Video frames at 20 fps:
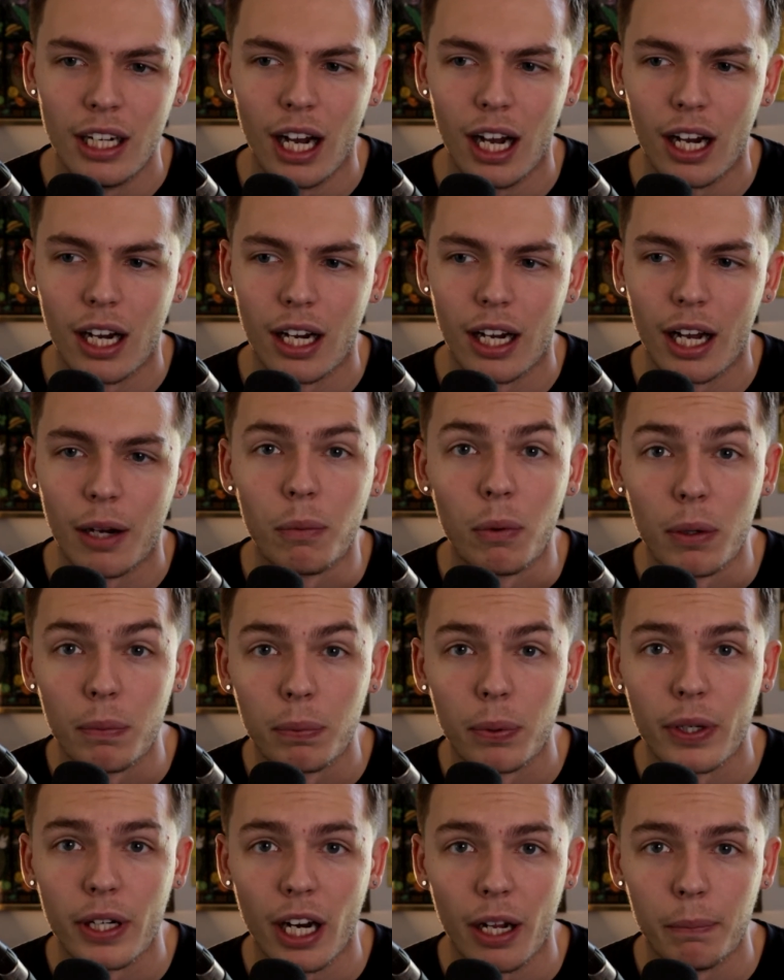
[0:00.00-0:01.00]
At one
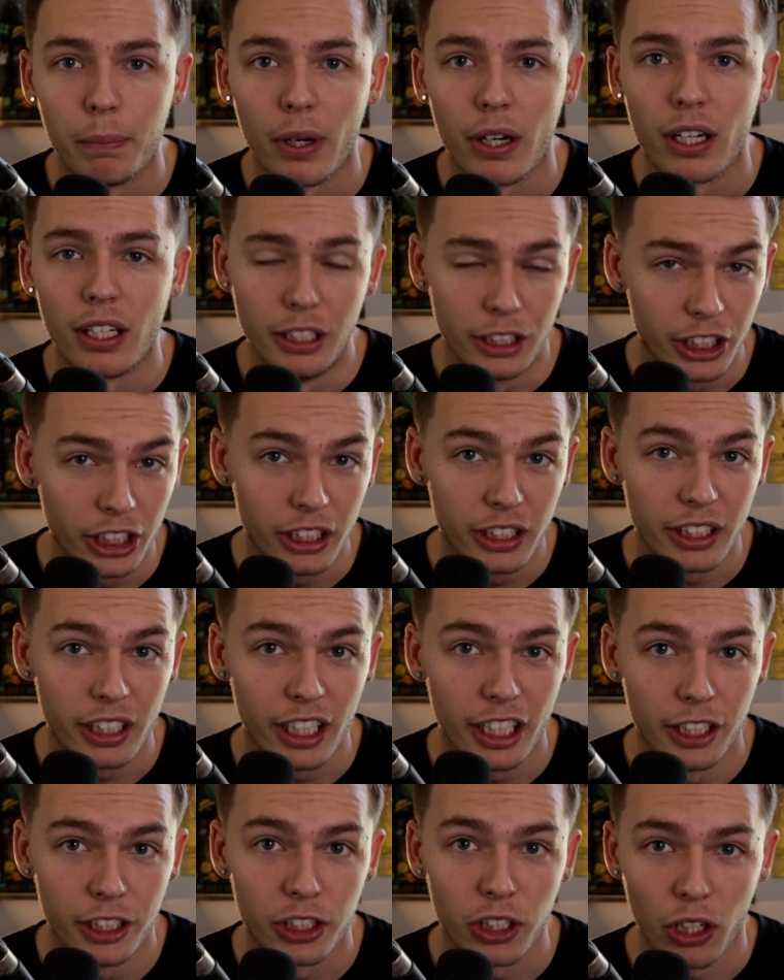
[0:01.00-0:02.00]
point I bought a
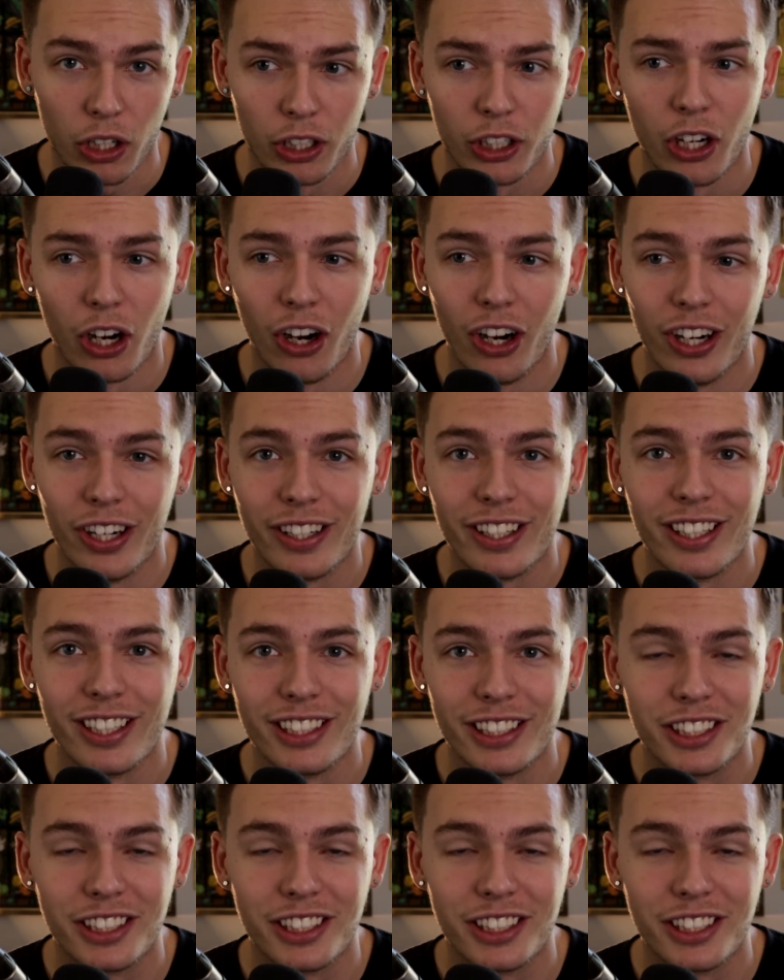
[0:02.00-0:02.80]
GTA shark card